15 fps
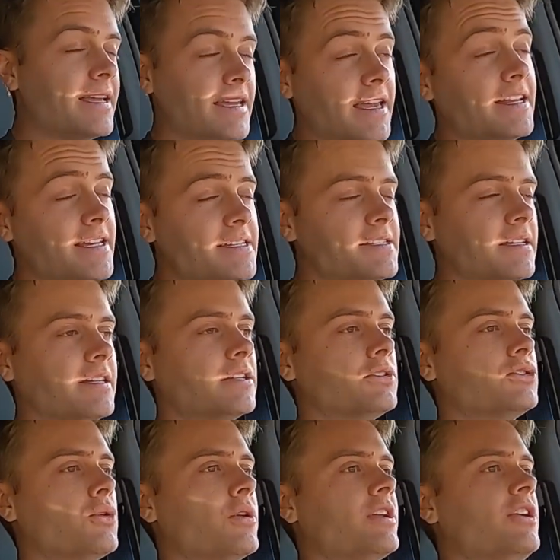It is a little
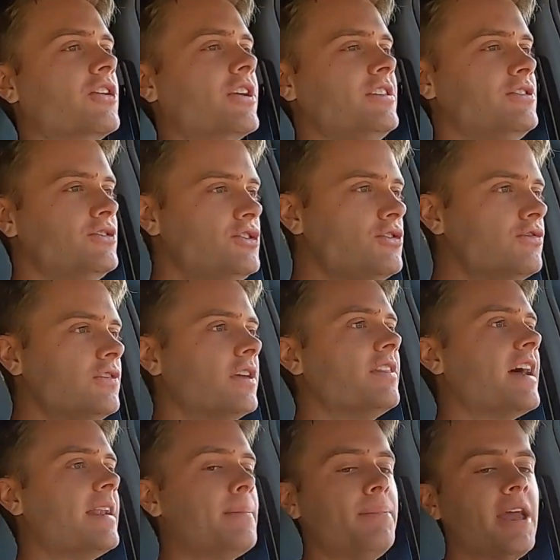torquier, and you do feel
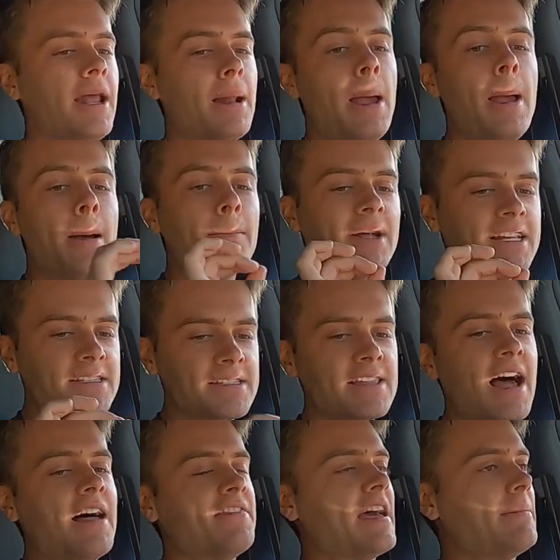that a bit, but it's
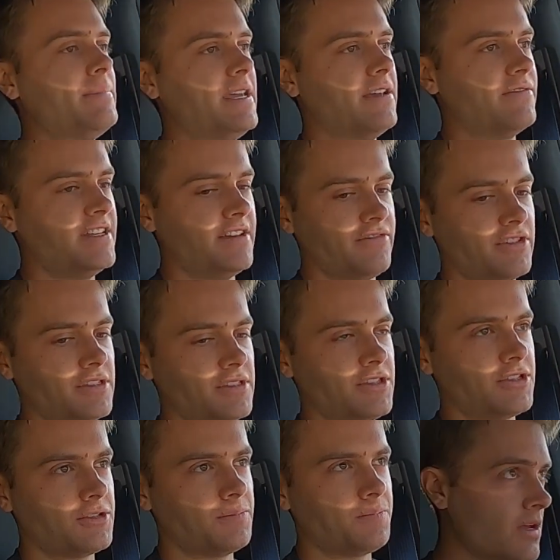not that big of a
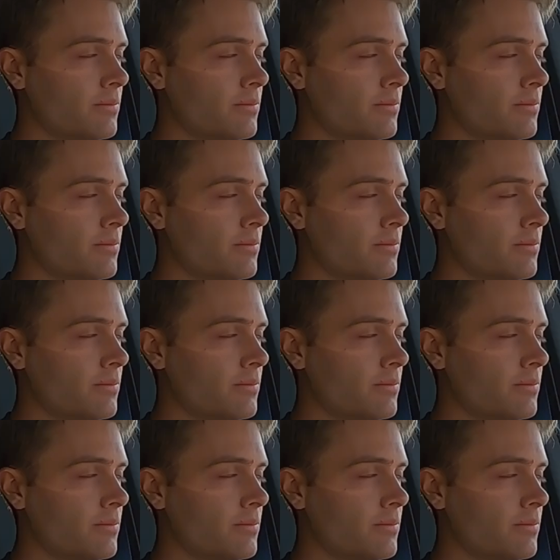difference.